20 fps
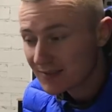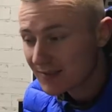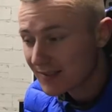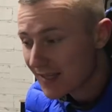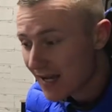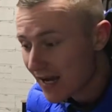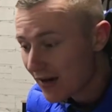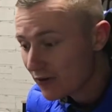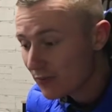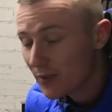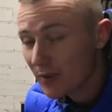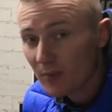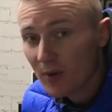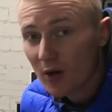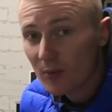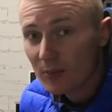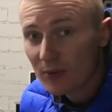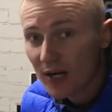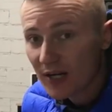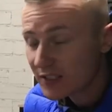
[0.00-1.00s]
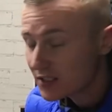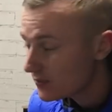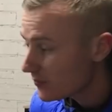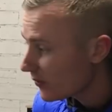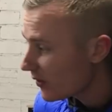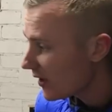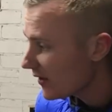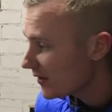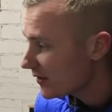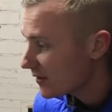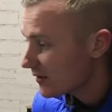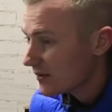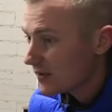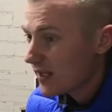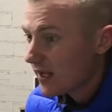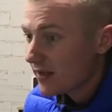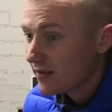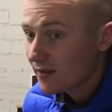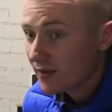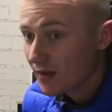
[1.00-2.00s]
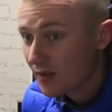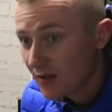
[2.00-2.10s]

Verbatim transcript: They are a bit more pricey, but at the end of the day,